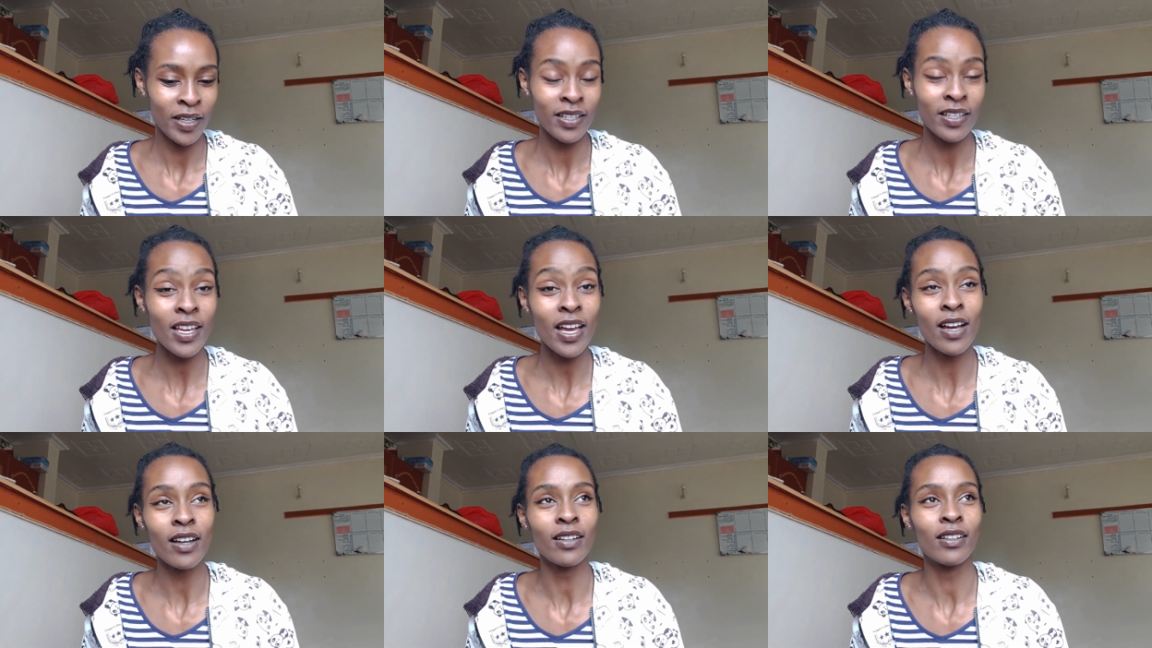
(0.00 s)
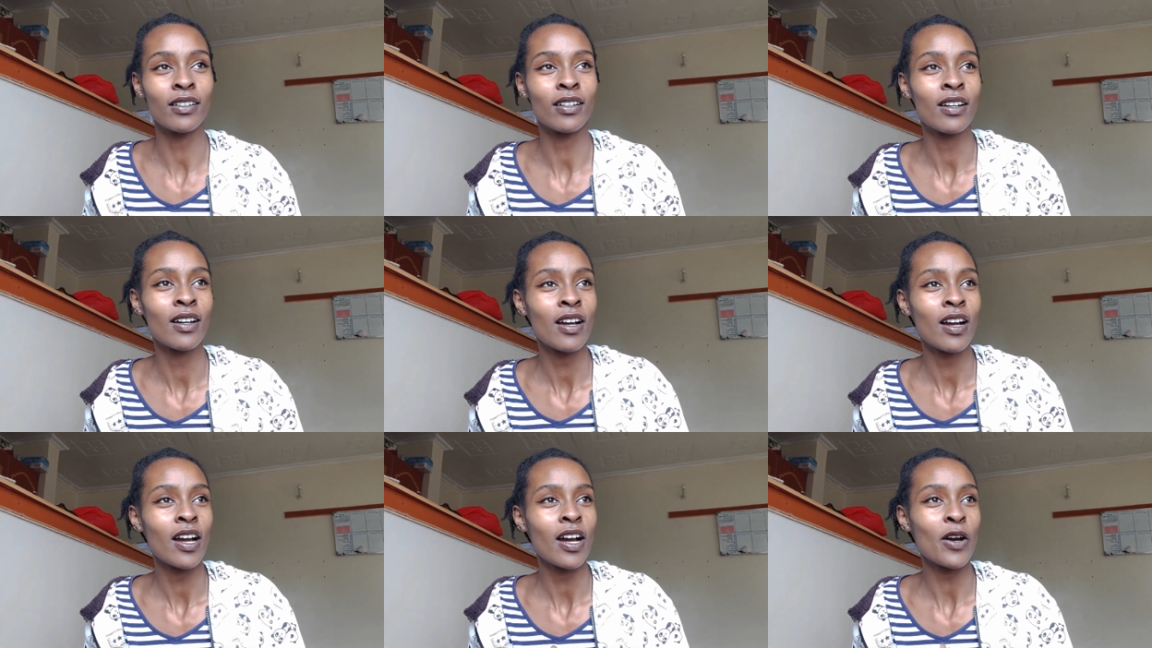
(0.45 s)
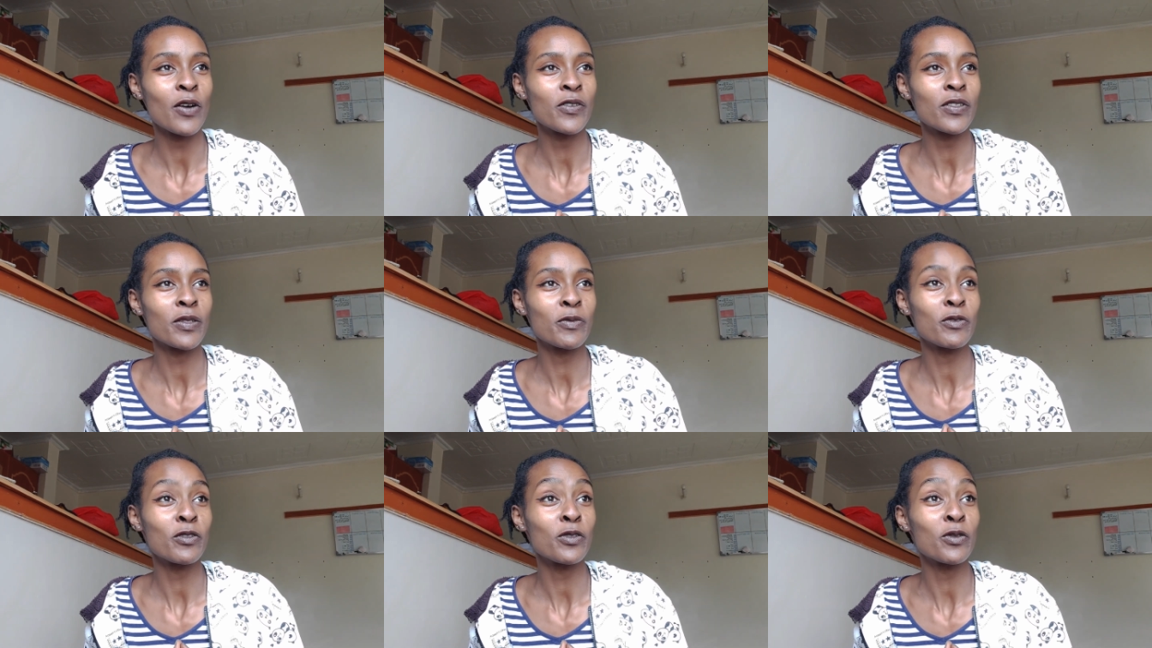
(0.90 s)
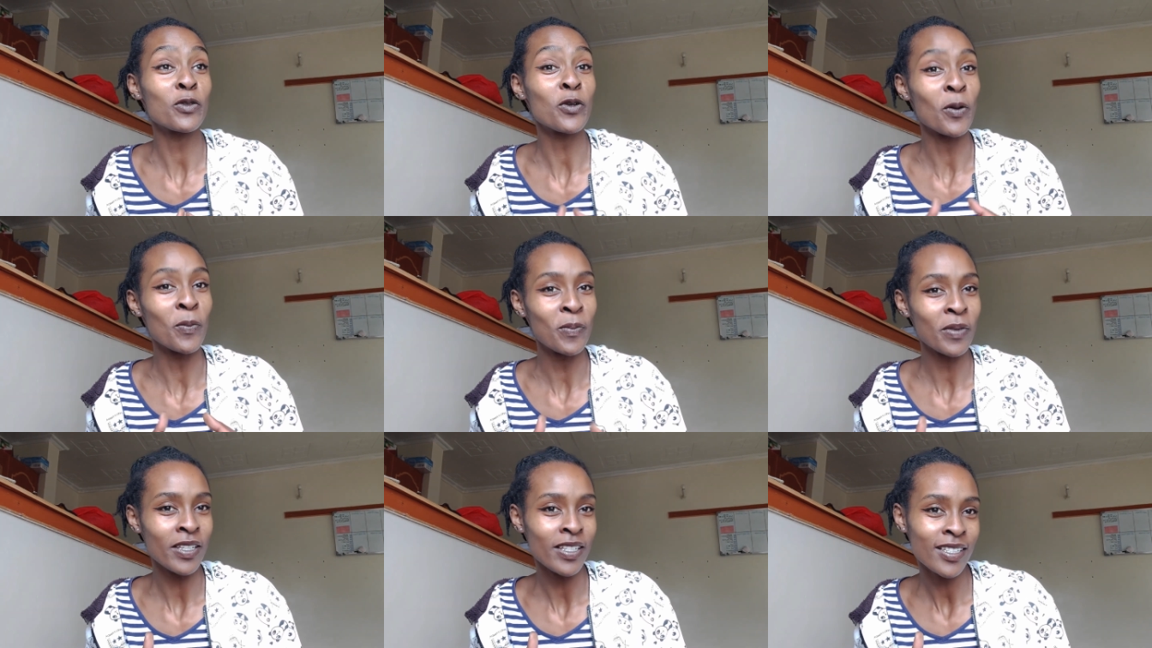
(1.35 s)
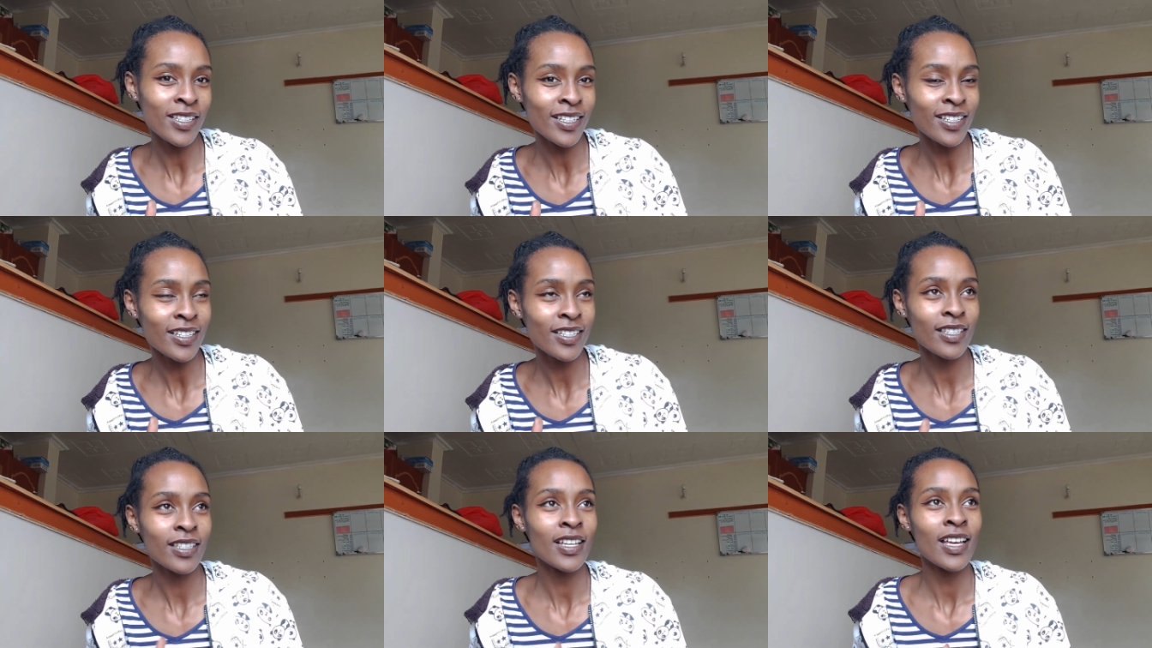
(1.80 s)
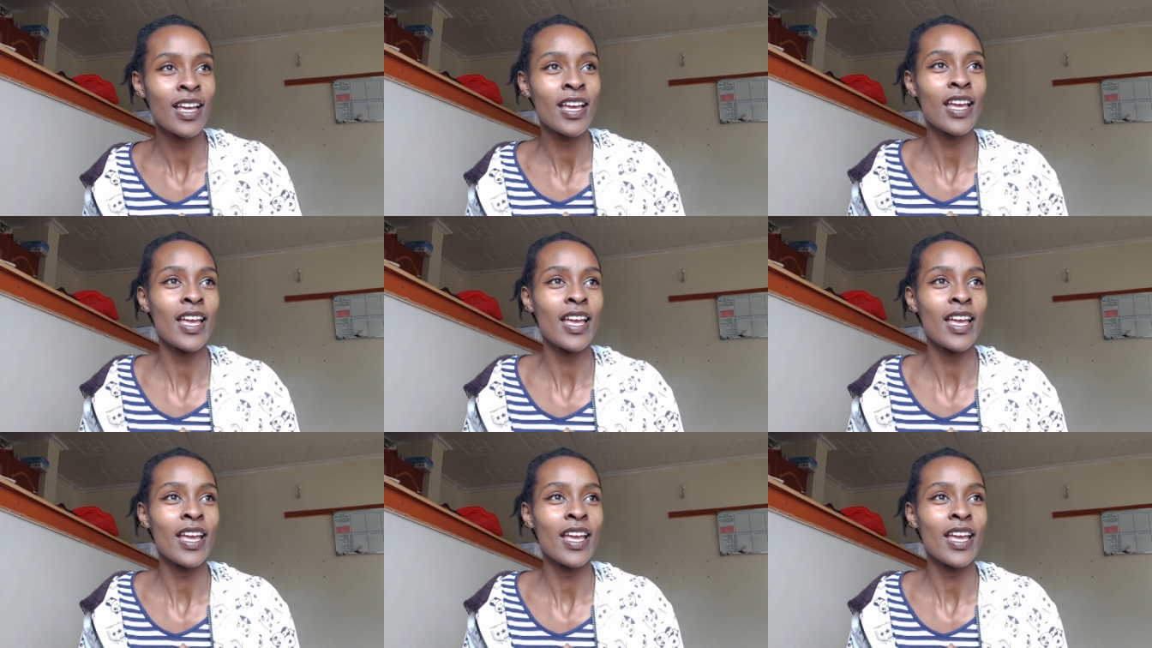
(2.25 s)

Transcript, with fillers: yeah, I was able to complete it,